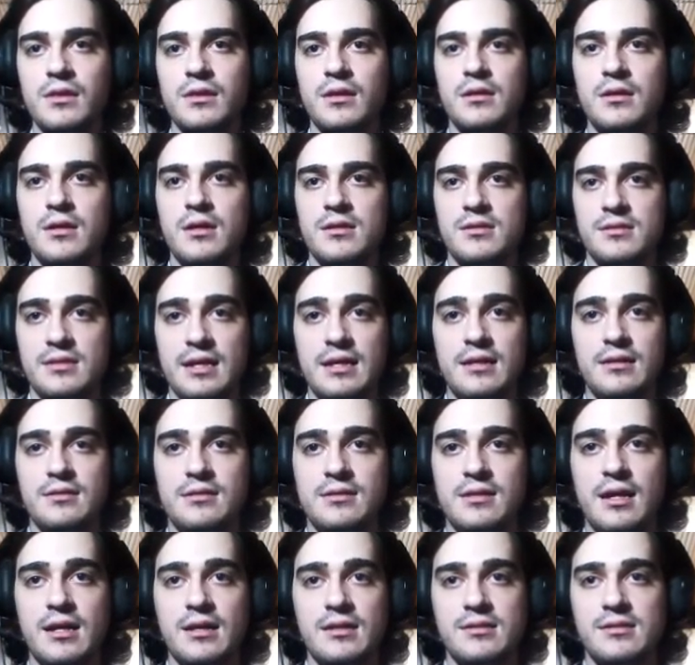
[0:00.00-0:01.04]
Sale
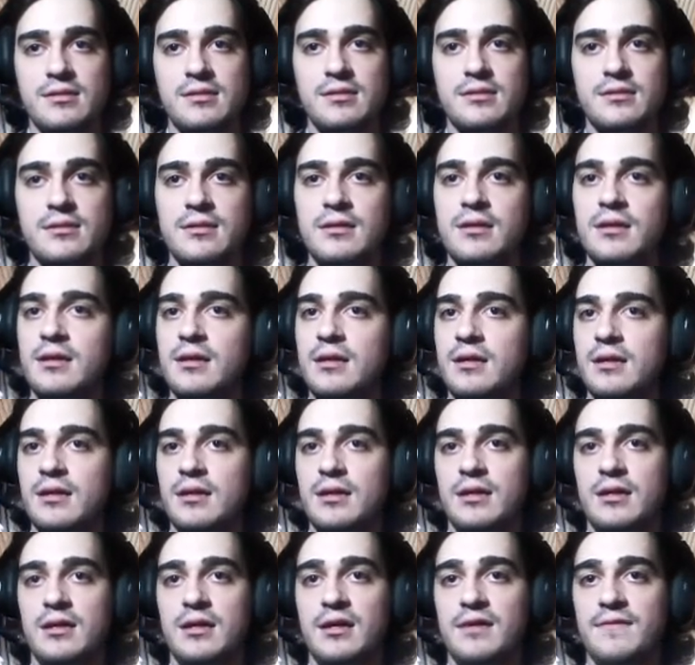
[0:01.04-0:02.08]
tax,
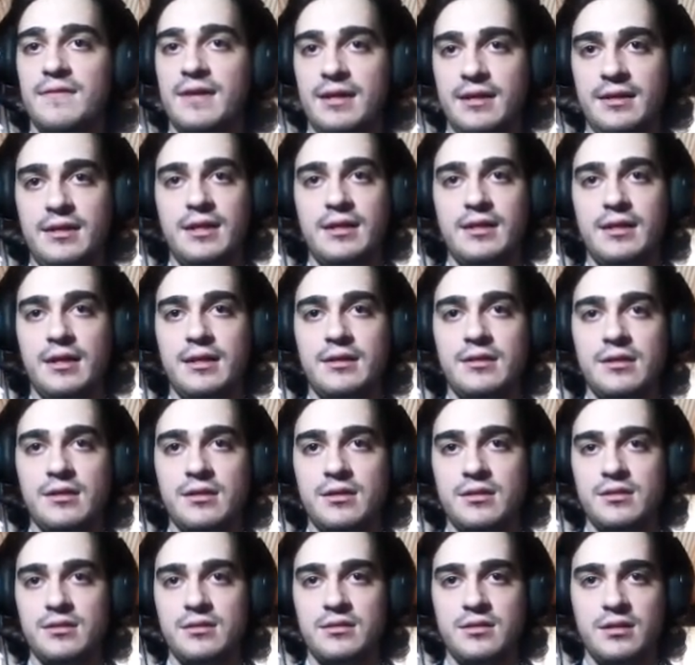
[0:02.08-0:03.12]
where can I
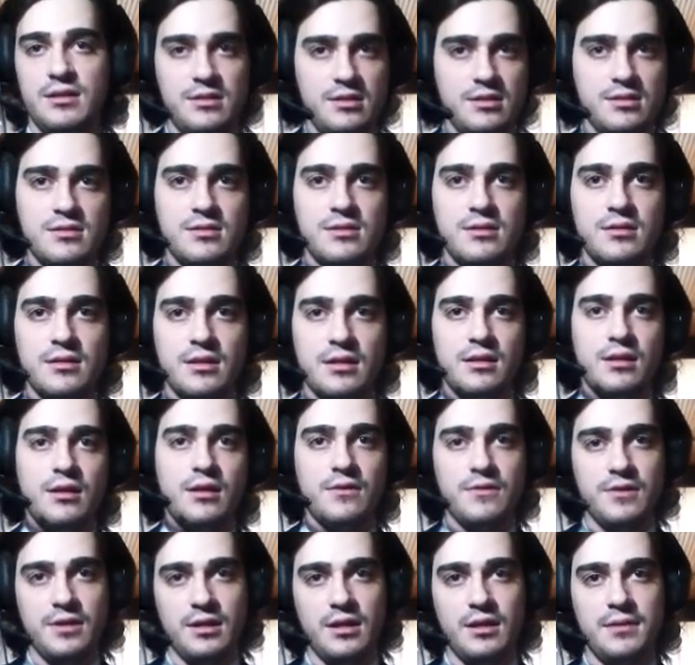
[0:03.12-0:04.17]
register and how
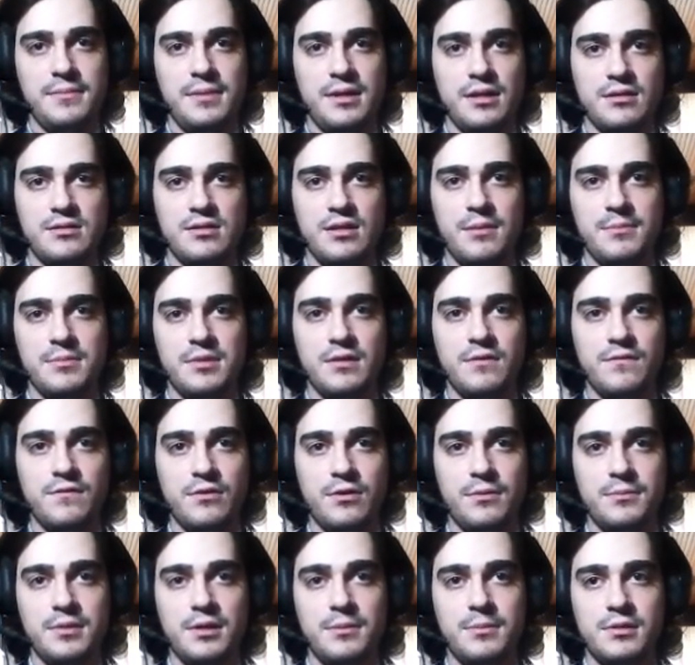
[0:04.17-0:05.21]
can I be exempted
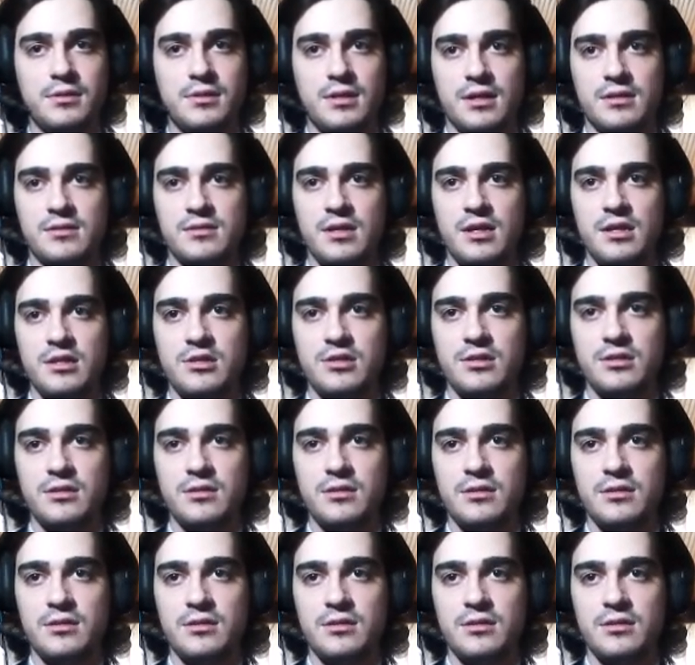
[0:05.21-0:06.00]
from double taxation?